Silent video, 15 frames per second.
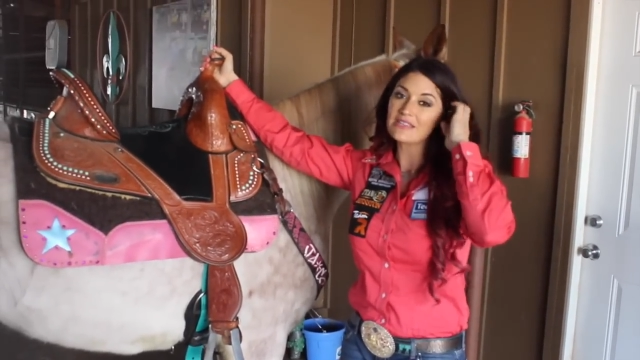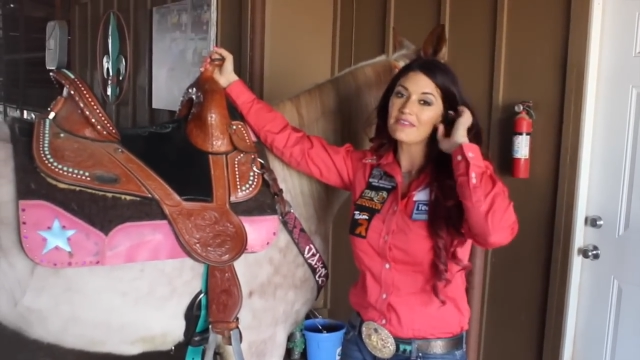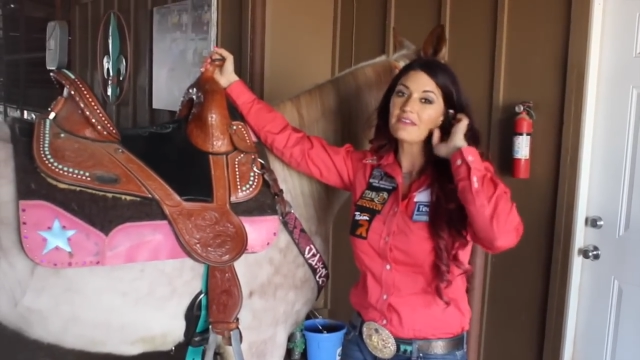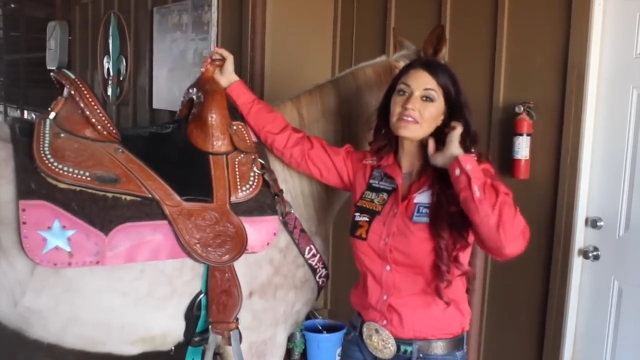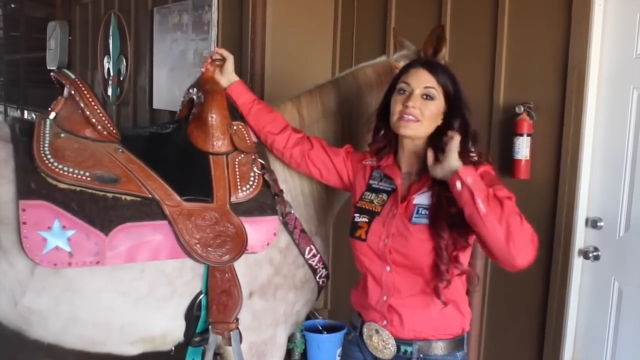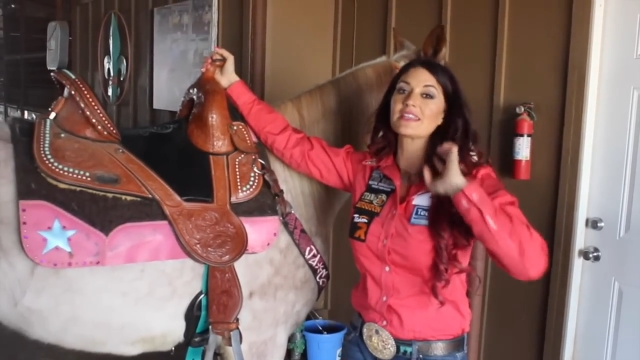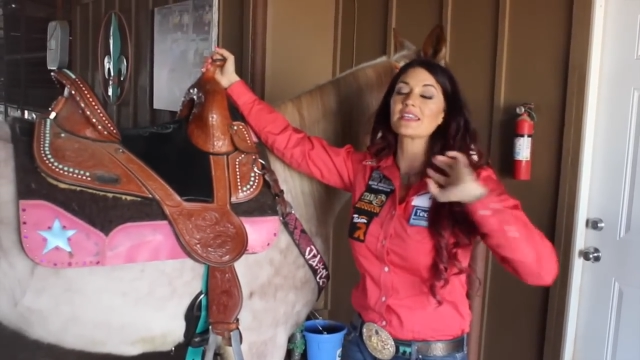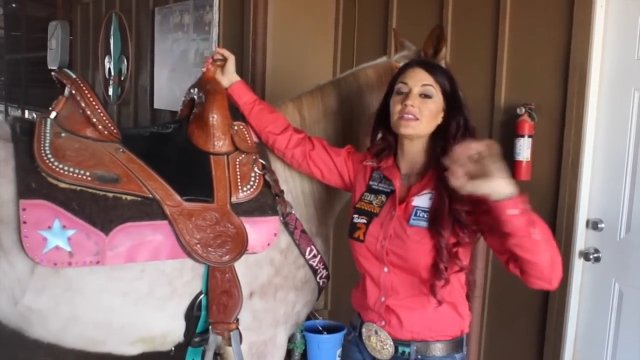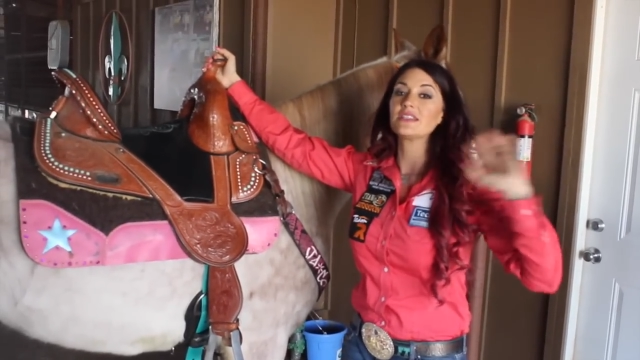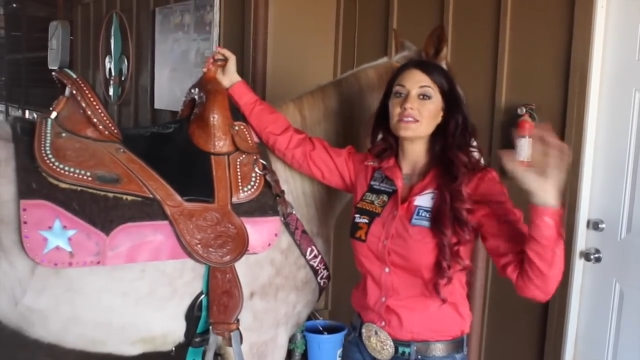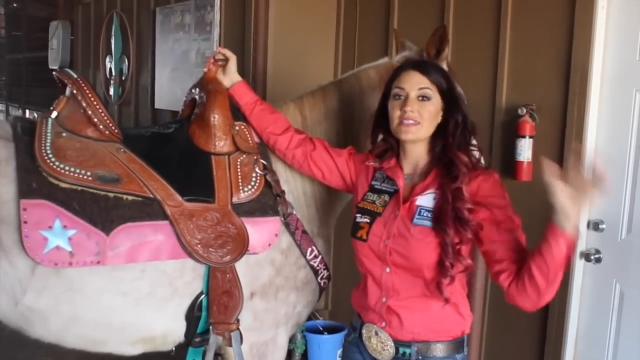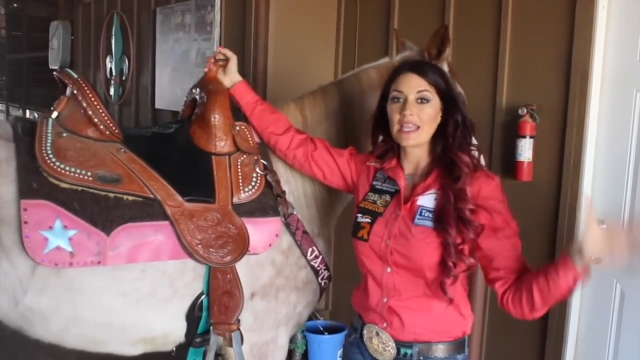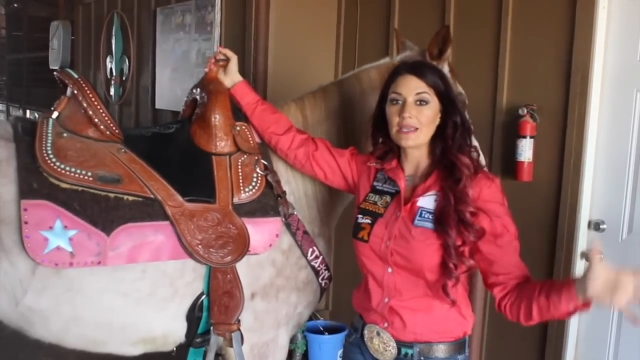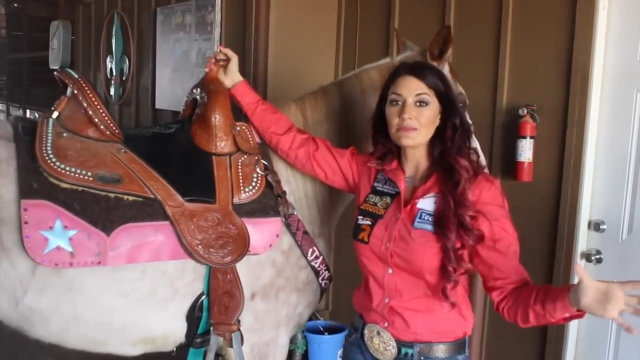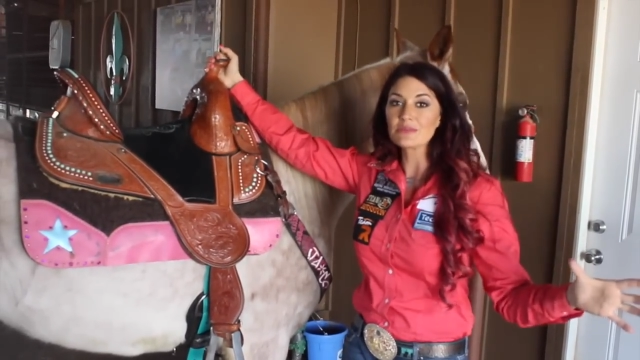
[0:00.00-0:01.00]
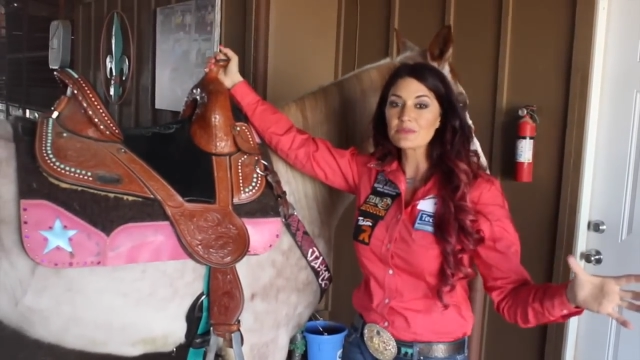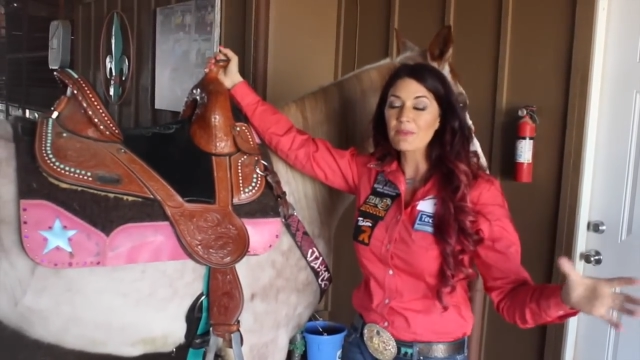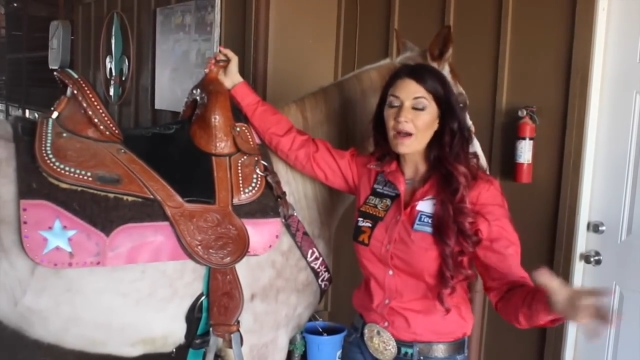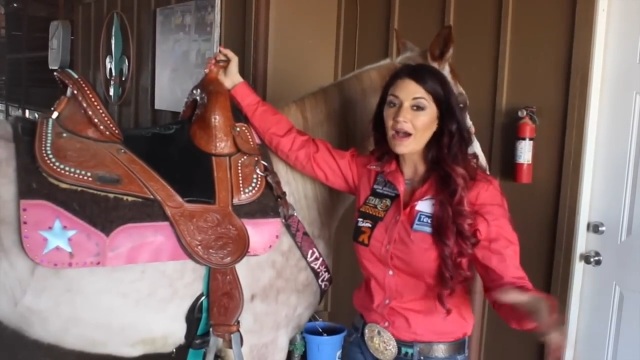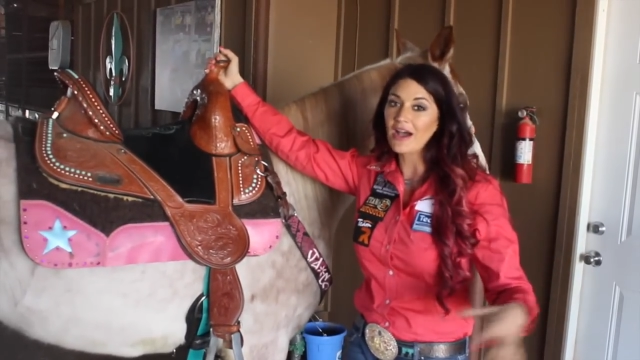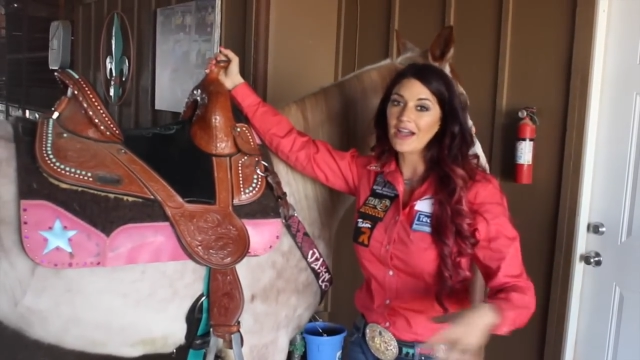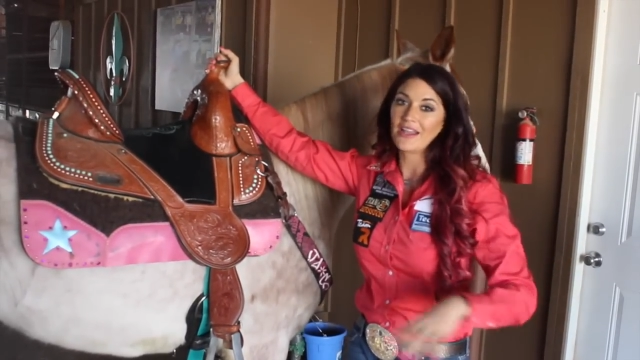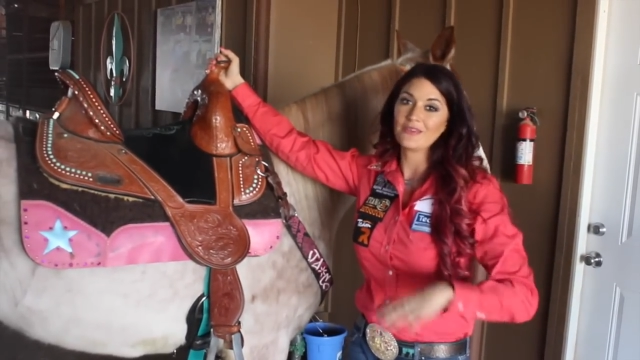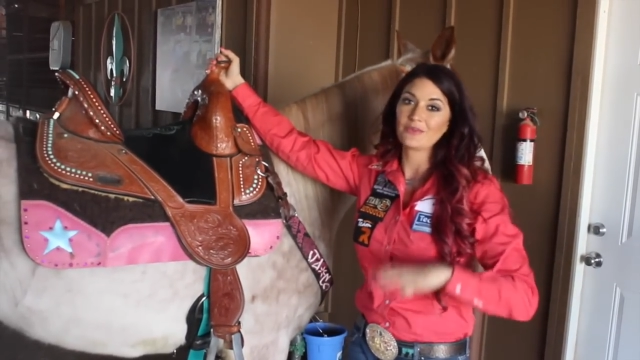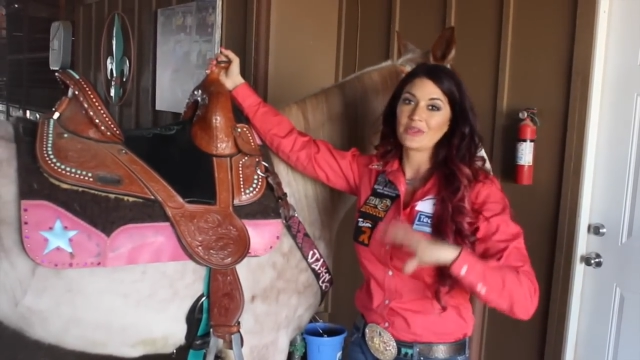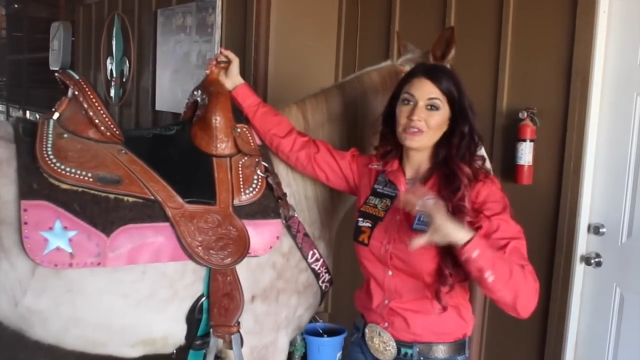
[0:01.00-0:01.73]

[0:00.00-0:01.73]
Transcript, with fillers: leave everything in the same spot and